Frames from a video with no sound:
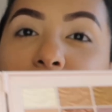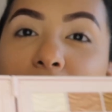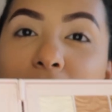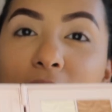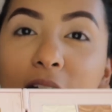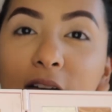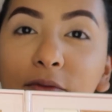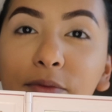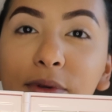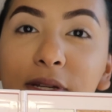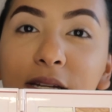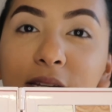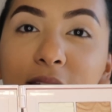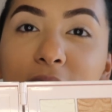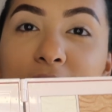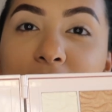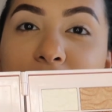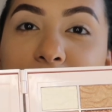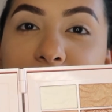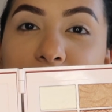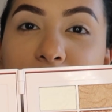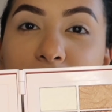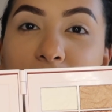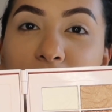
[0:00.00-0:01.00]
I've
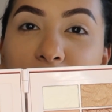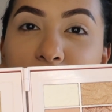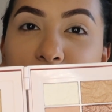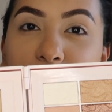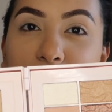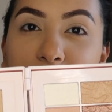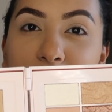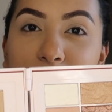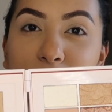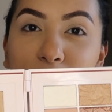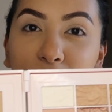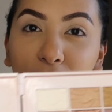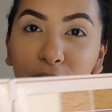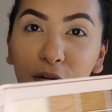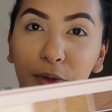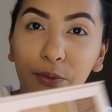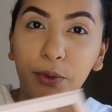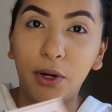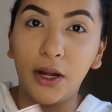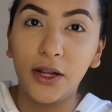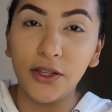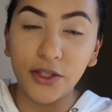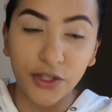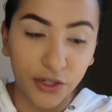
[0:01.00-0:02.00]
been loving this butter
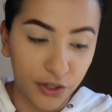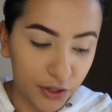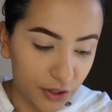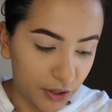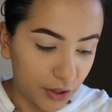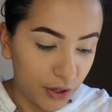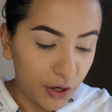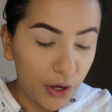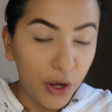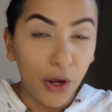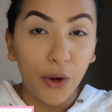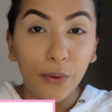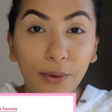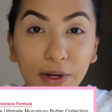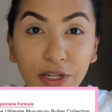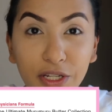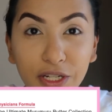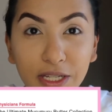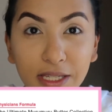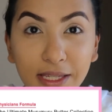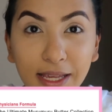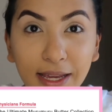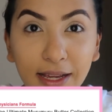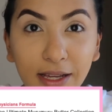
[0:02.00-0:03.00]
bronzer, which
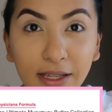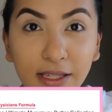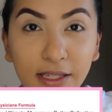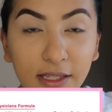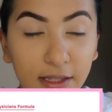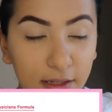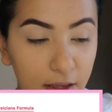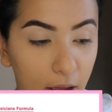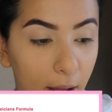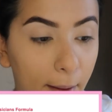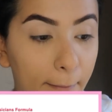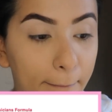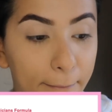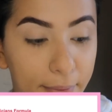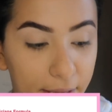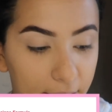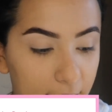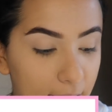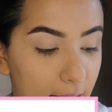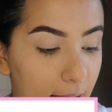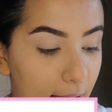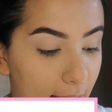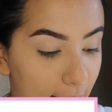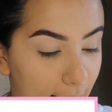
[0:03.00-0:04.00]
is like a
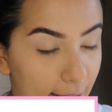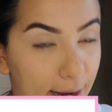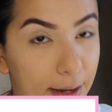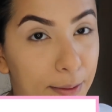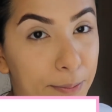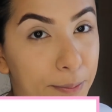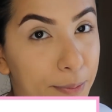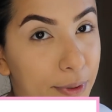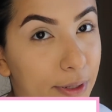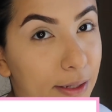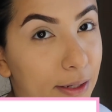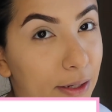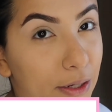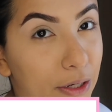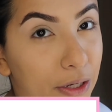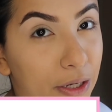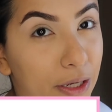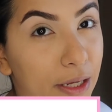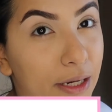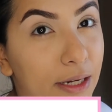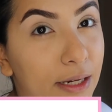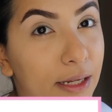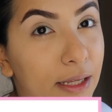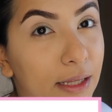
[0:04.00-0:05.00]
big hype
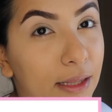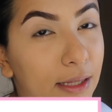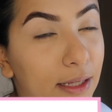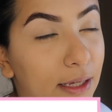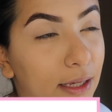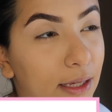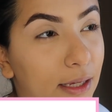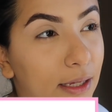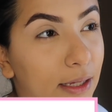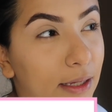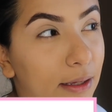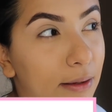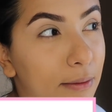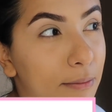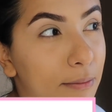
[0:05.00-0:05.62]
on like